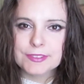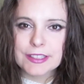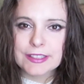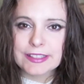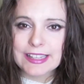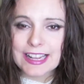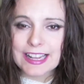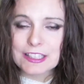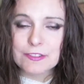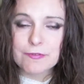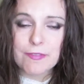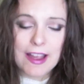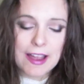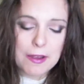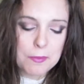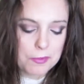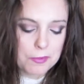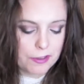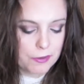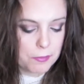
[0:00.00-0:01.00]
That's
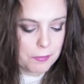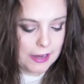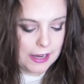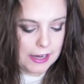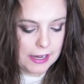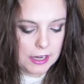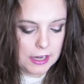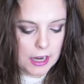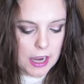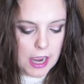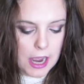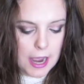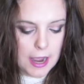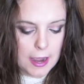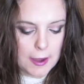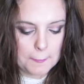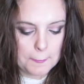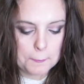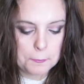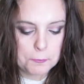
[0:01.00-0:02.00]
fine with me.
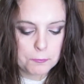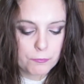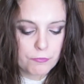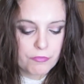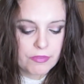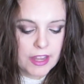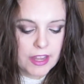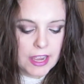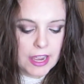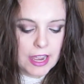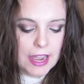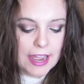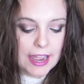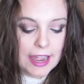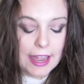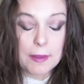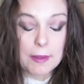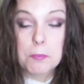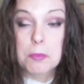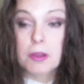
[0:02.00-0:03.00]

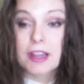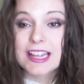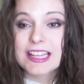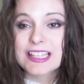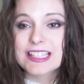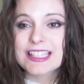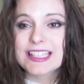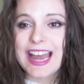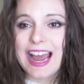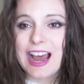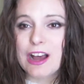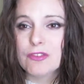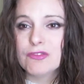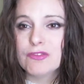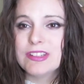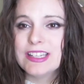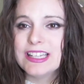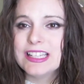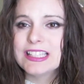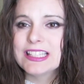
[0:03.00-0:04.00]
It blends
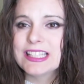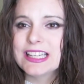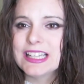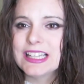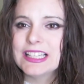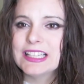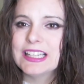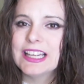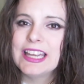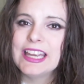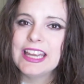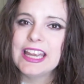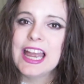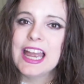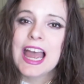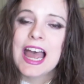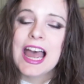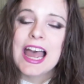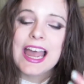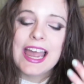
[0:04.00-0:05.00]
out decently.
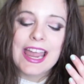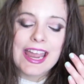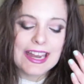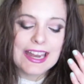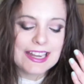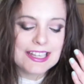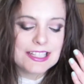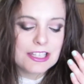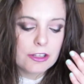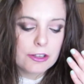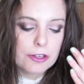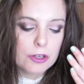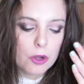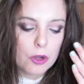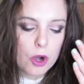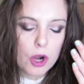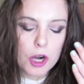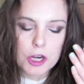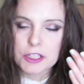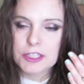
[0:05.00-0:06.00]
It is a little
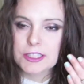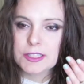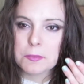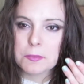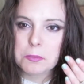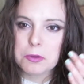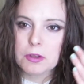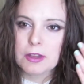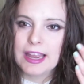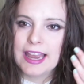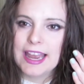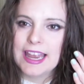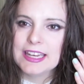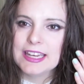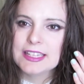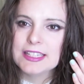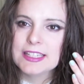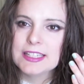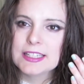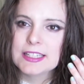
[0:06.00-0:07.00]
hard to
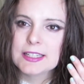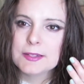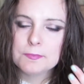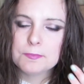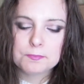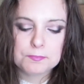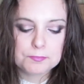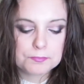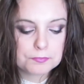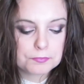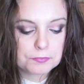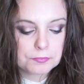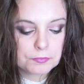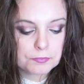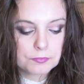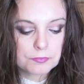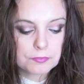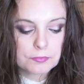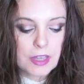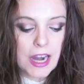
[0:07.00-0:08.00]
blend,
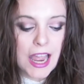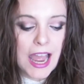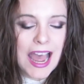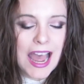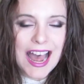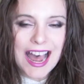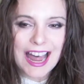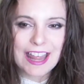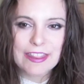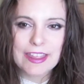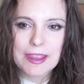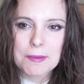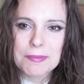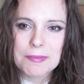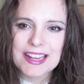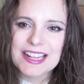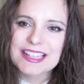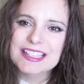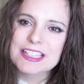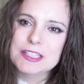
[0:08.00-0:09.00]
I think,
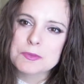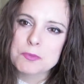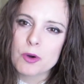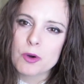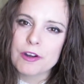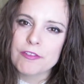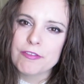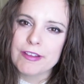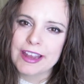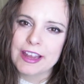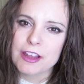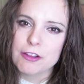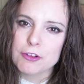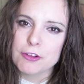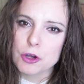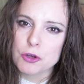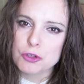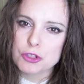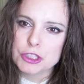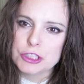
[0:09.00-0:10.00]
because it's more of like a
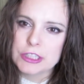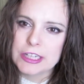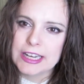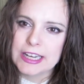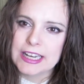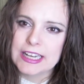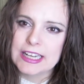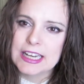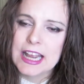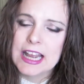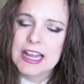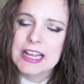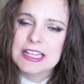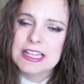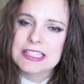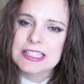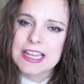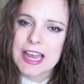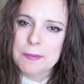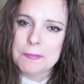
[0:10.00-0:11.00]
lotion
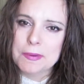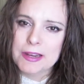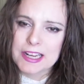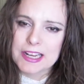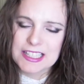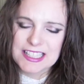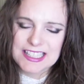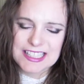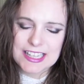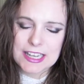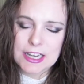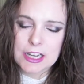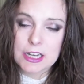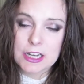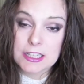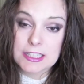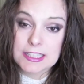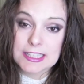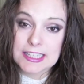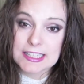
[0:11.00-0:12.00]
type of
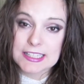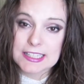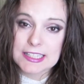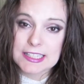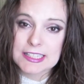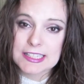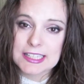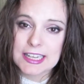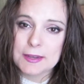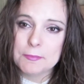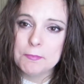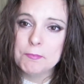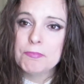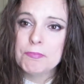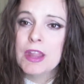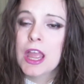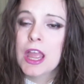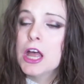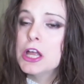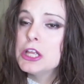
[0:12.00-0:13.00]
consistency.
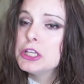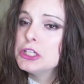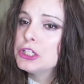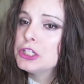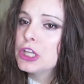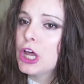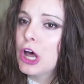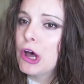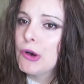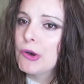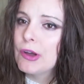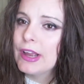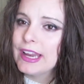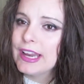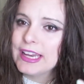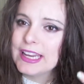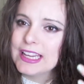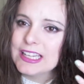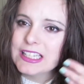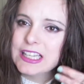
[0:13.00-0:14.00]
So
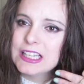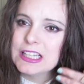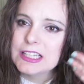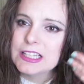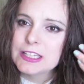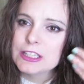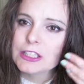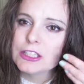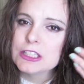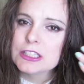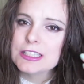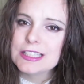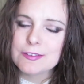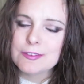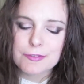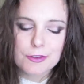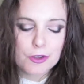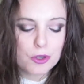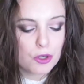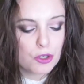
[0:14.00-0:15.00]
it is a little
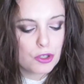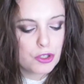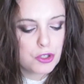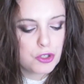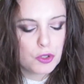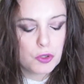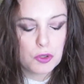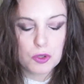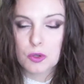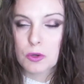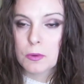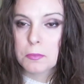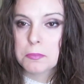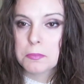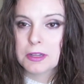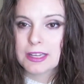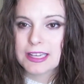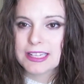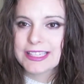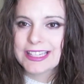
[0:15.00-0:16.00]
difficult to
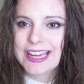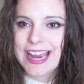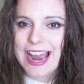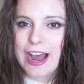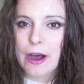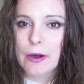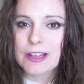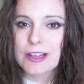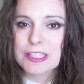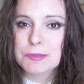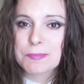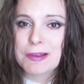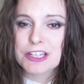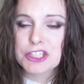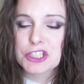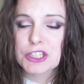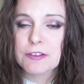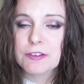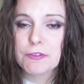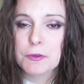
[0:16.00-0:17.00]
blend out,
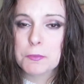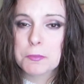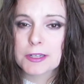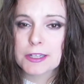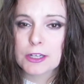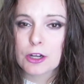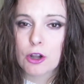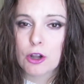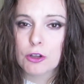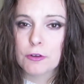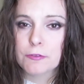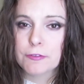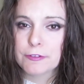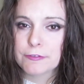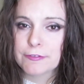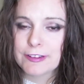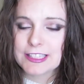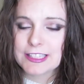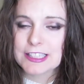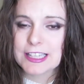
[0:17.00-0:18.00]
especially if you put it all over the
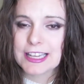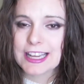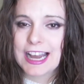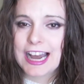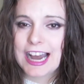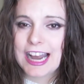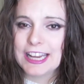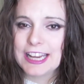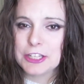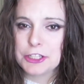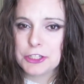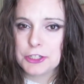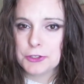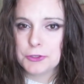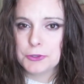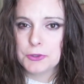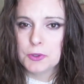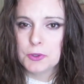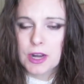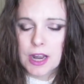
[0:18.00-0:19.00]
face like I
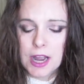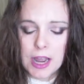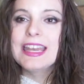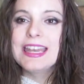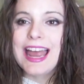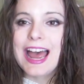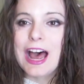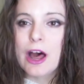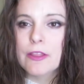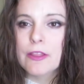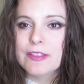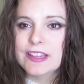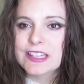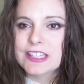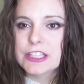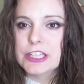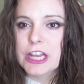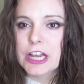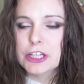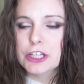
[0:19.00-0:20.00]
do. Now
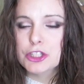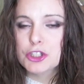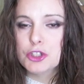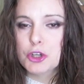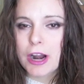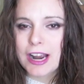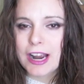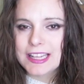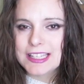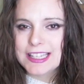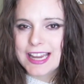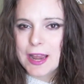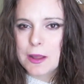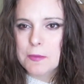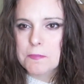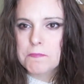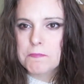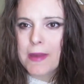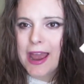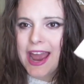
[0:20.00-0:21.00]
this does dry
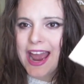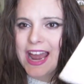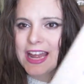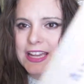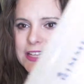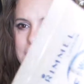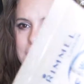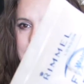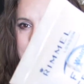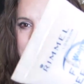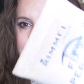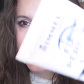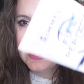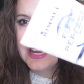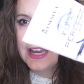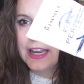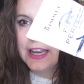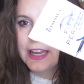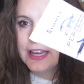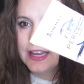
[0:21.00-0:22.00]
down matte,
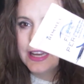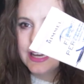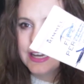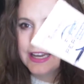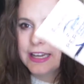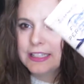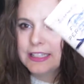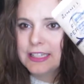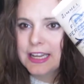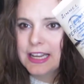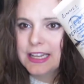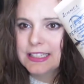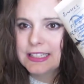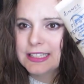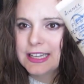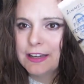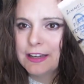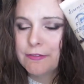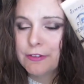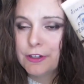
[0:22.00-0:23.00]
and it does
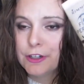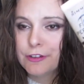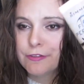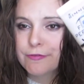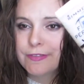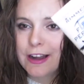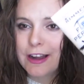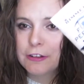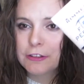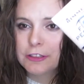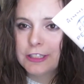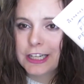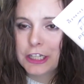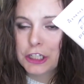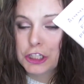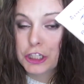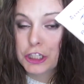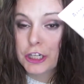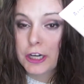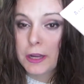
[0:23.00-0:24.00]
give your
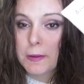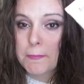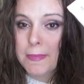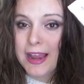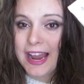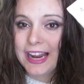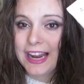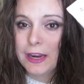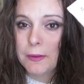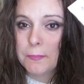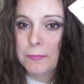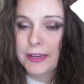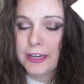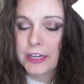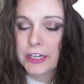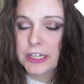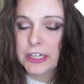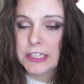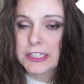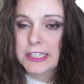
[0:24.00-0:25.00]
foundation a matte
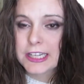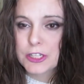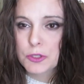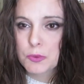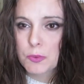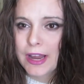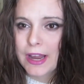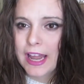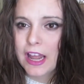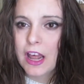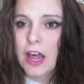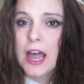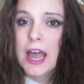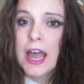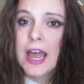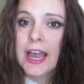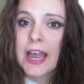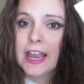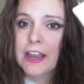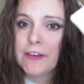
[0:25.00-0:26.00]
appearance as well
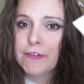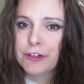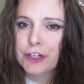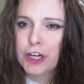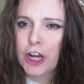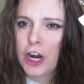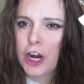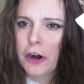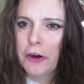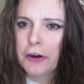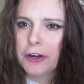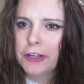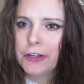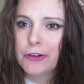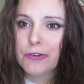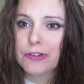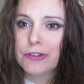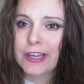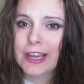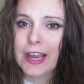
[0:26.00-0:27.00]
if you're not already
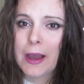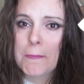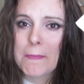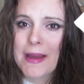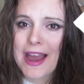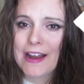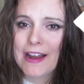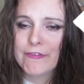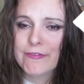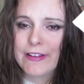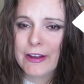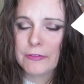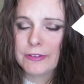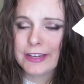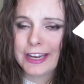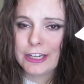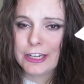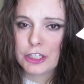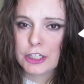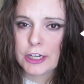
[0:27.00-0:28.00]
using a matte
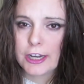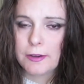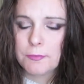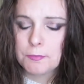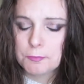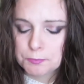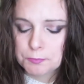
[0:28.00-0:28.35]
foundation.